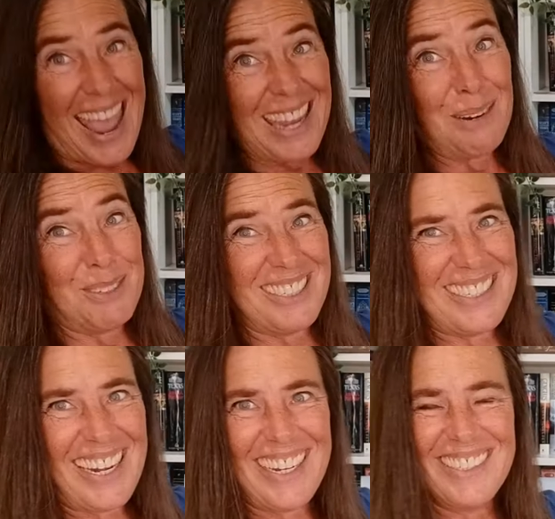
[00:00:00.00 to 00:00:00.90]
Animal
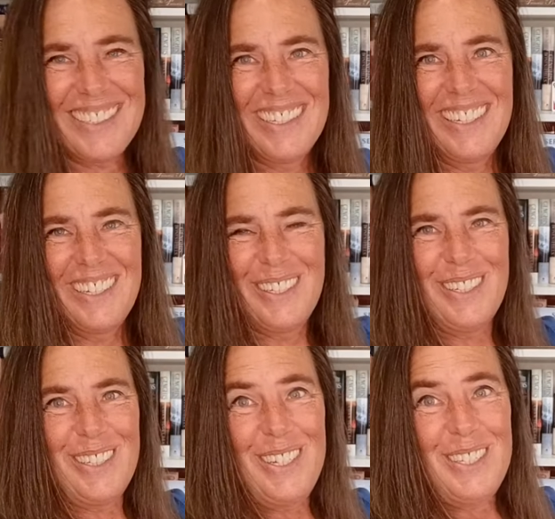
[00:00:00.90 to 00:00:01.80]
Studies.
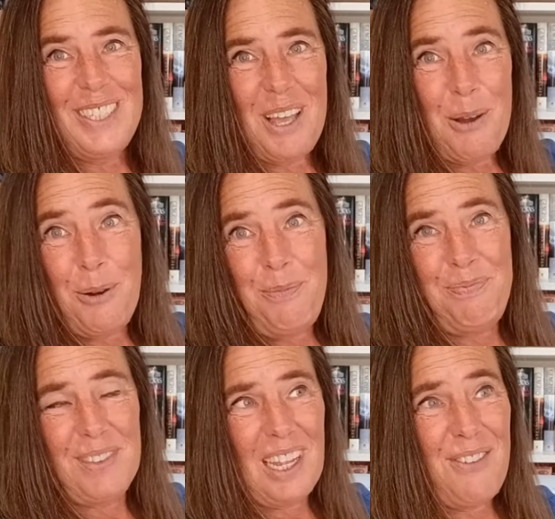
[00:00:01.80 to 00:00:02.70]
So
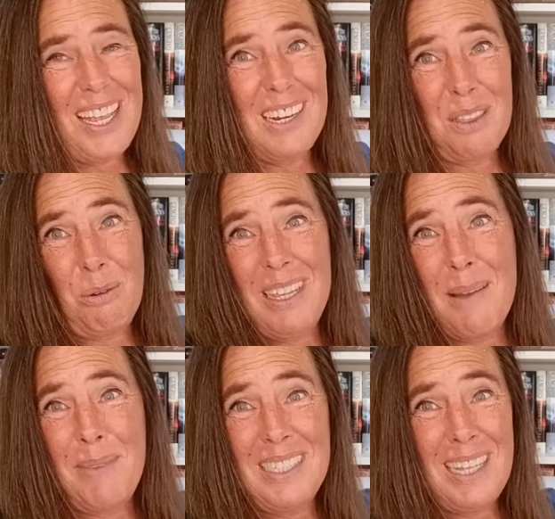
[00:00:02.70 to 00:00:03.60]
if I get a 3,
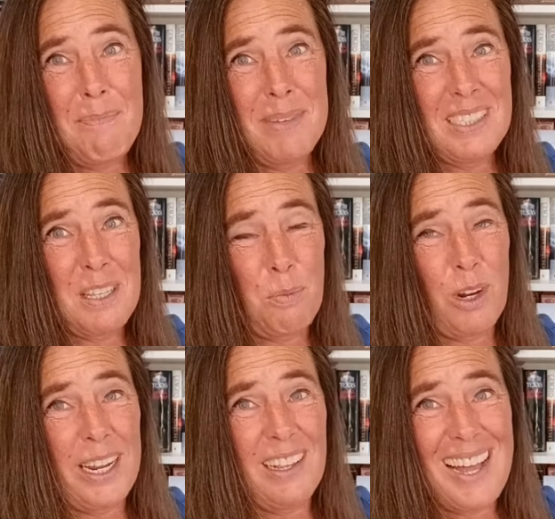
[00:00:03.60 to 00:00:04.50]
that means I miss the
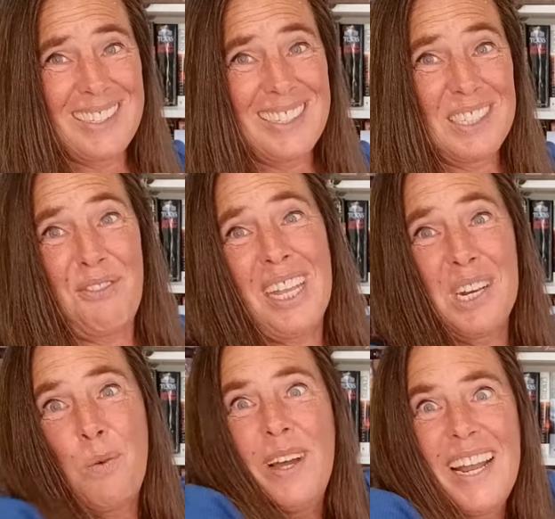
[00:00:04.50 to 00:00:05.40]
morning classes. If I get
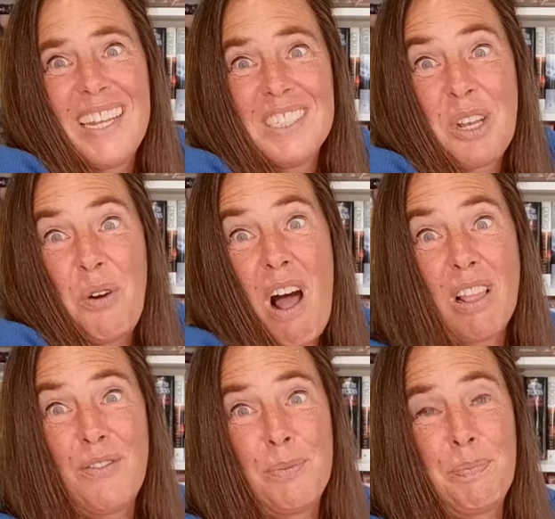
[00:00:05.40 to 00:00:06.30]
a 1, I get to go to all
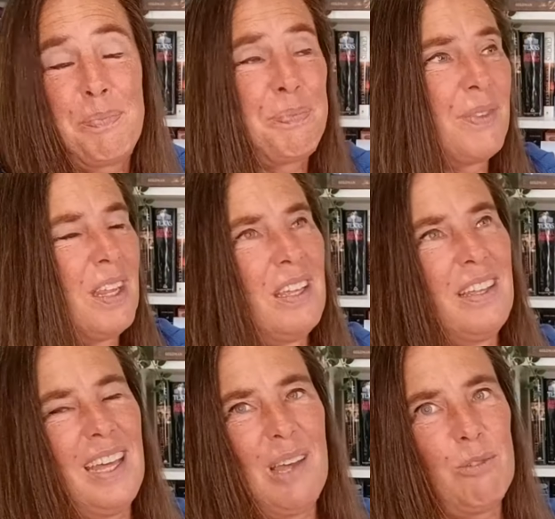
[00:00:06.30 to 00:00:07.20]
of them,
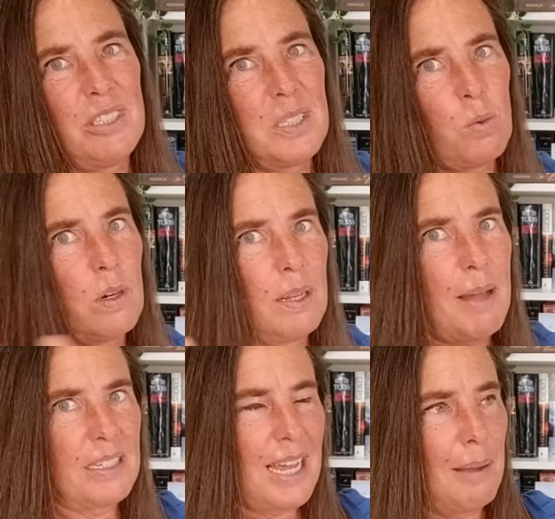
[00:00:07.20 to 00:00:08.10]
and we'll just worry
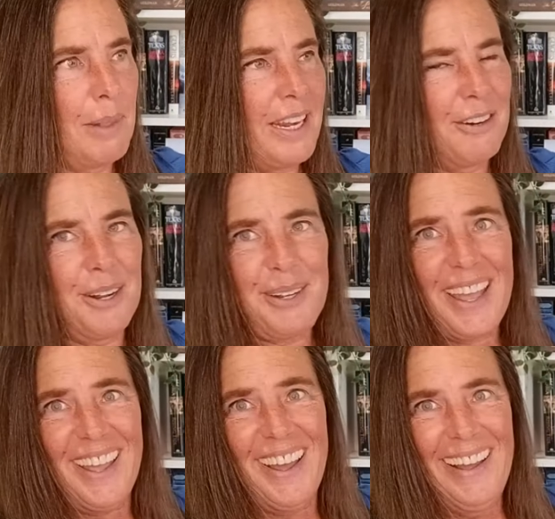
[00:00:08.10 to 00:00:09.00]
about time later.
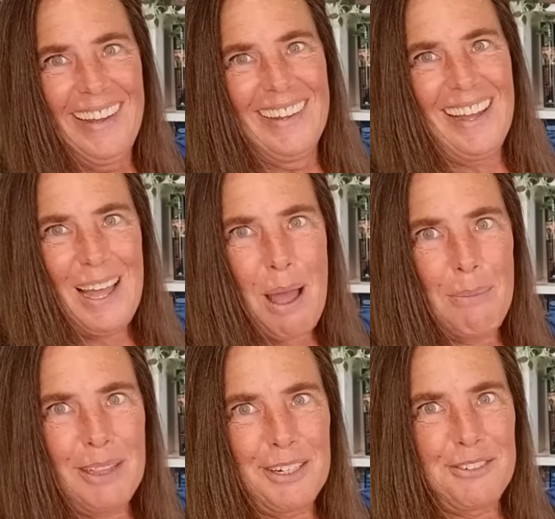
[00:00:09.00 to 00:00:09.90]
Okay,
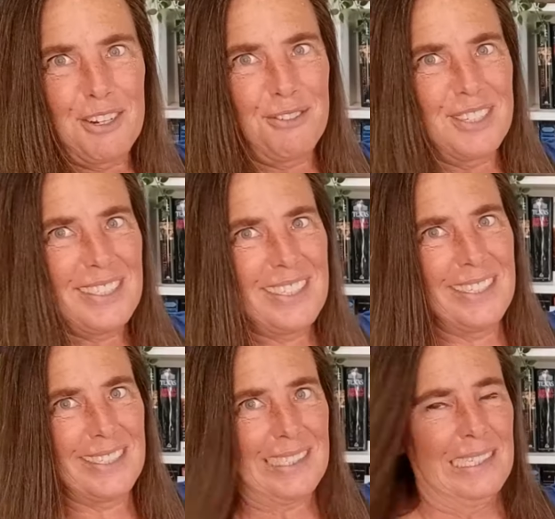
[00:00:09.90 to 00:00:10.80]
I'm a little nervous
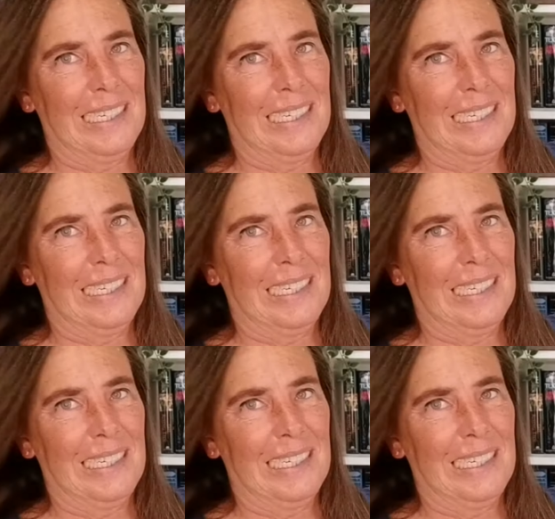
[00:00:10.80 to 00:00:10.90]
because